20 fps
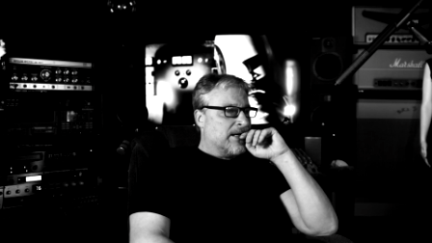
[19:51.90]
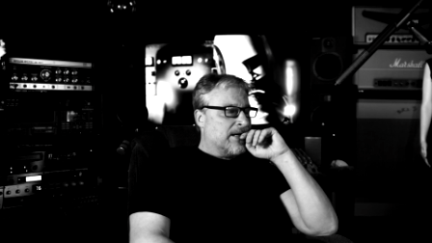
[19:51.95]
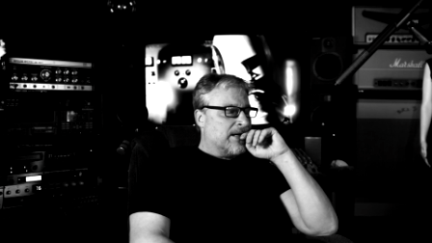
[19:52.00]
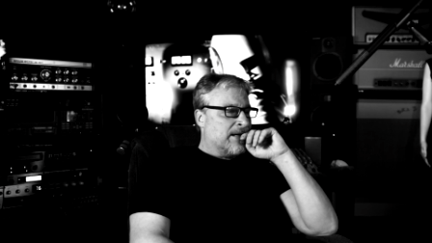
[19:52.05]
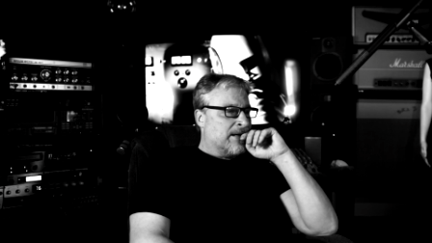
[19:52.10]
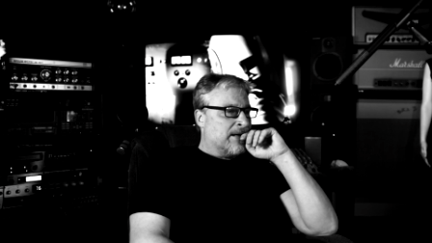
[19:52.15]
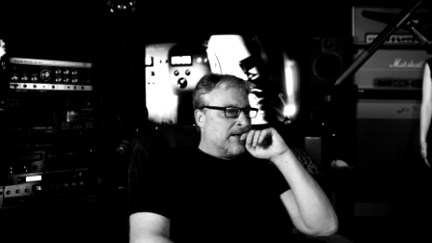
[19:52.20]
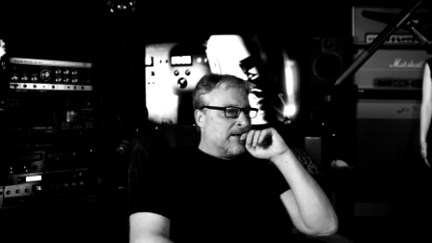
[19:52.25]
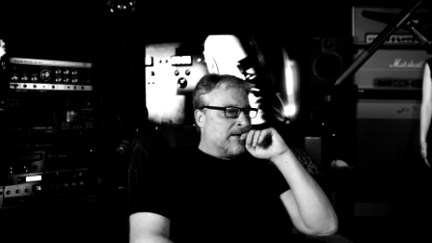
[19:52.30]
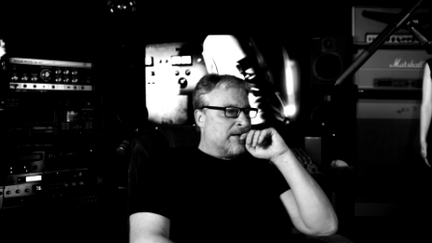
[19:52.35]

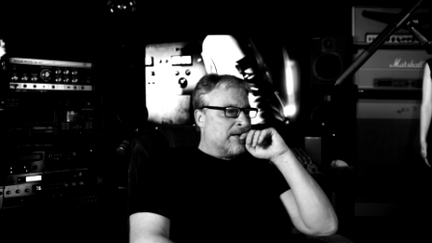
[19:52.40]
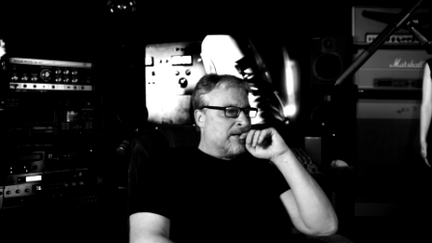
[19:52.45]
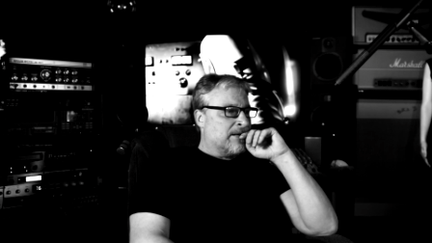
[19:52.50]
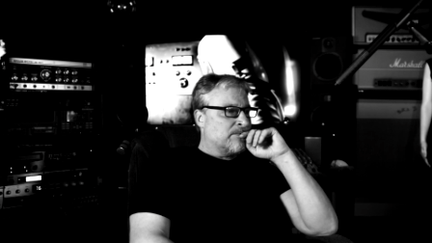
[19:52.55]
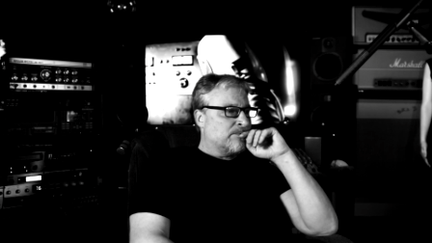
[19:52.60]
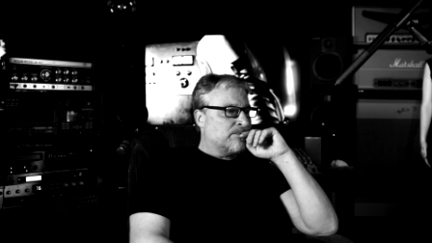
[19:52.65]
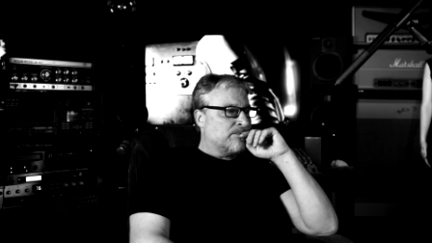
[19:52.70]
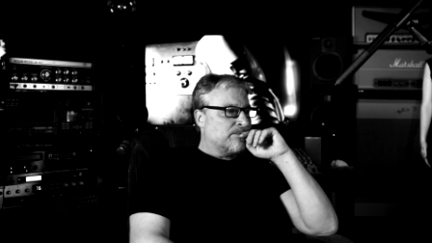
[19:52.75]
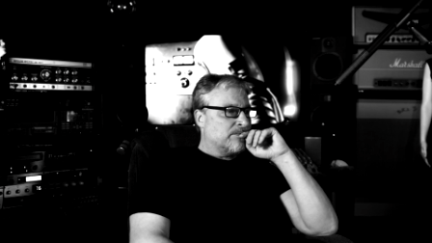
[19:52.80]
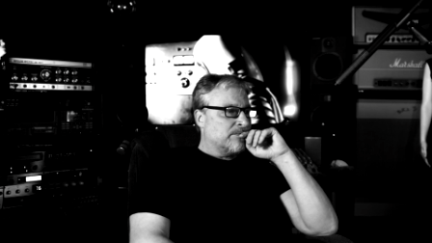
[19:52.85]

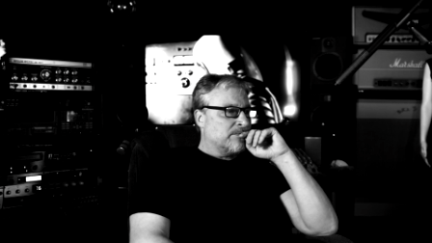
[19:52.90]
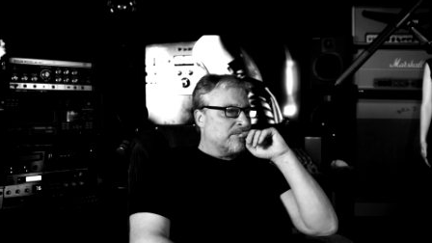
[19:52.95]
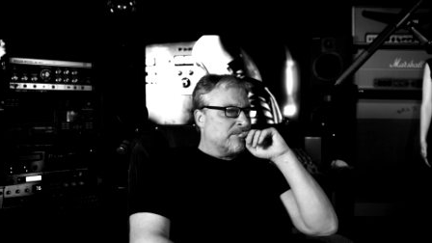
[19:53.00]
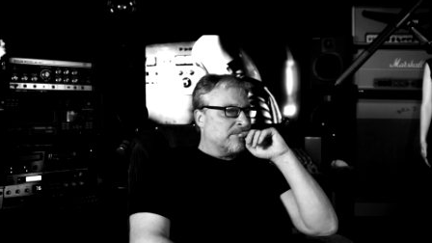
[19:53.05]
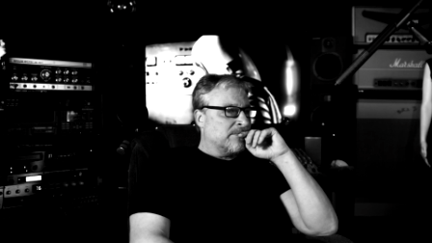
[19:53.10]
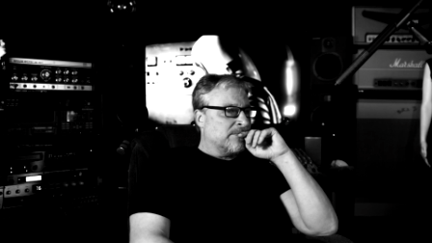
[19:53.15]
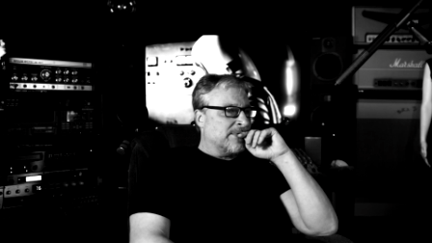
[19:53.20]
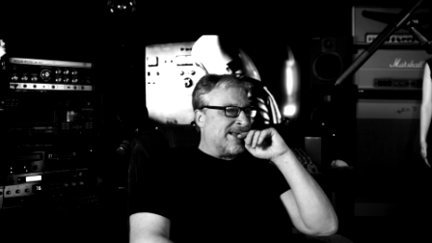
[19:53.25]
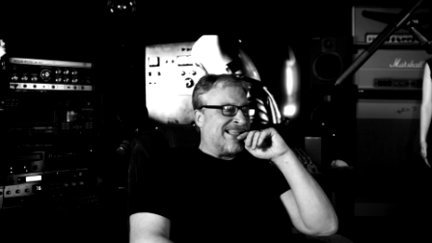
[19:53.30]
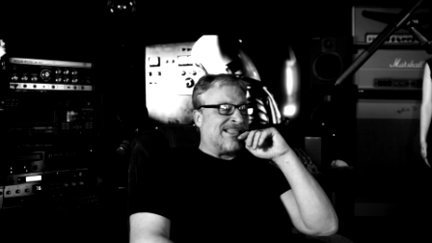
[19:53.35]
Um,
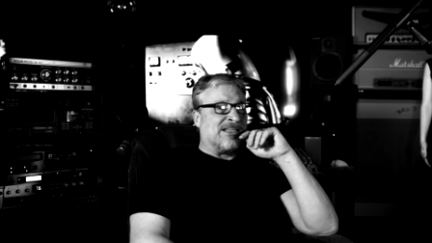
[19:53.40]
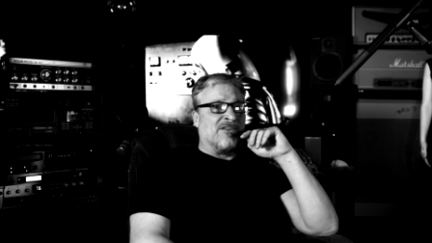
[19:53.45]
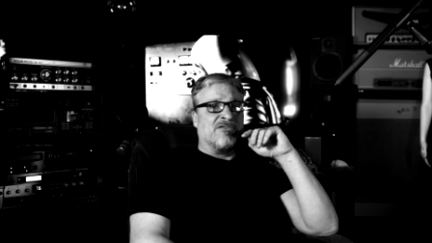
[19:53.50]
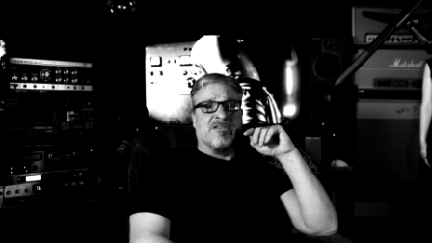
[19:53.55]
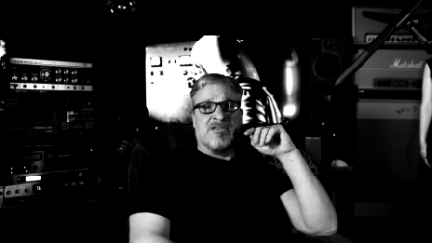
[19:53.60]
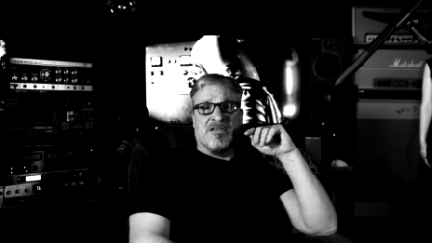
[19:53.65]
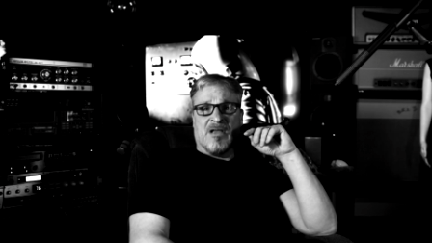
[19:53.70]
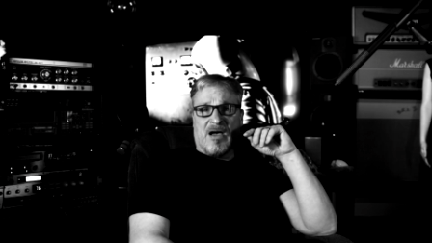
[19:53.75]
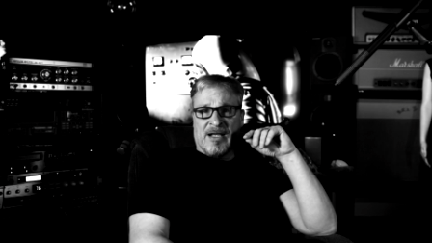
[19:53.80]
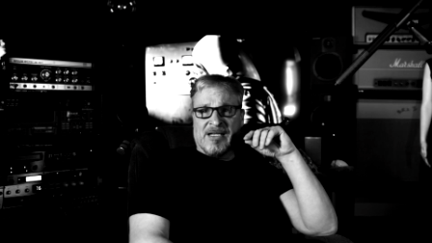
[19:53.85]
it's a
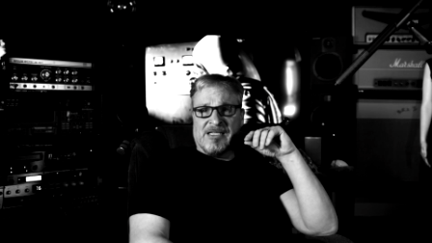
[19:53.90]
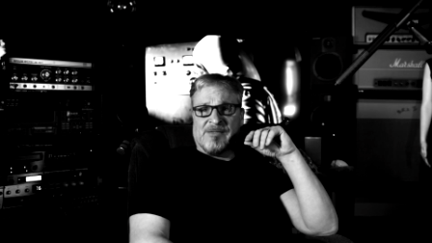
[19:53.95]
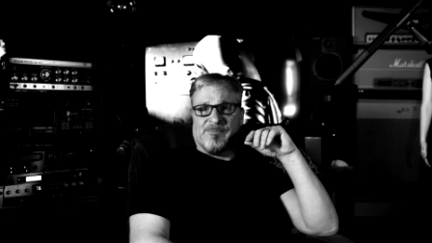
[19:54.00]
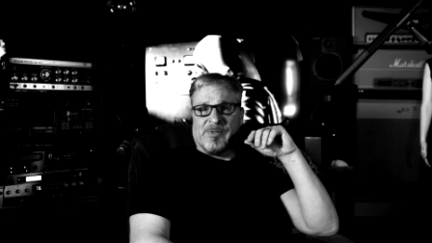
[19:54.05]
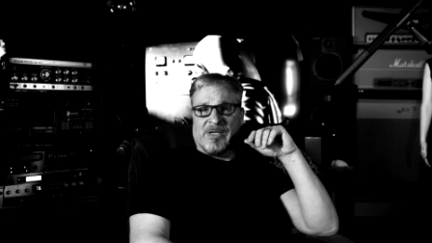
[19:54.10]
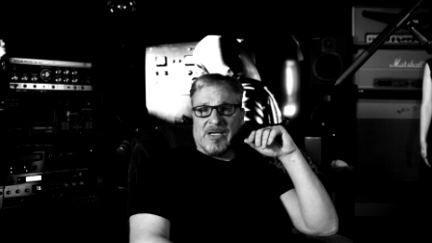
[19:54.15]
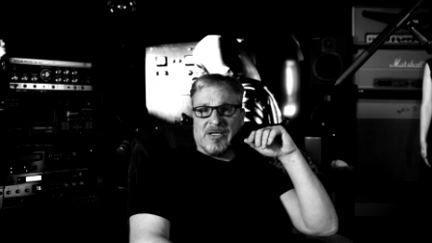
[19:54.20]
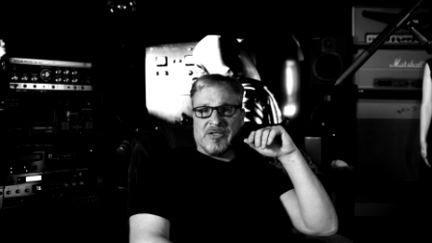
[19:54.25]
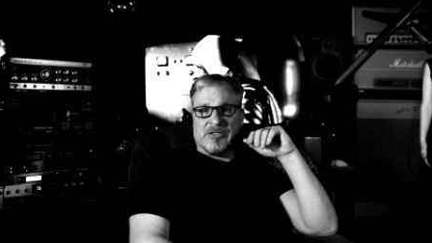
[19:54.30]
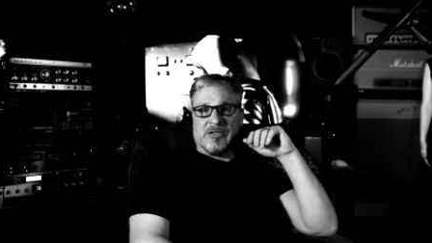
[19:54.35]
nice
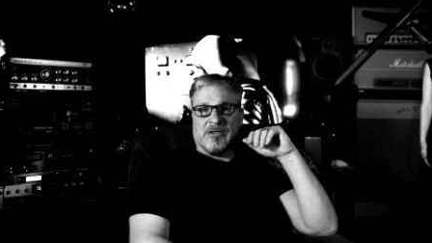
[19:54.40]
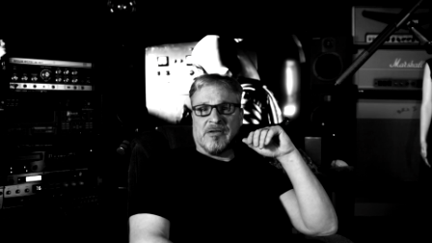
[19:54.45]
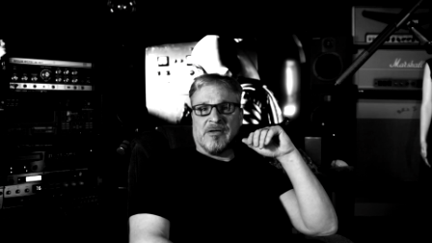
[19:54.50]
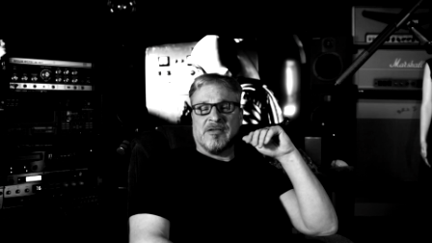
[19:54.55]
picture.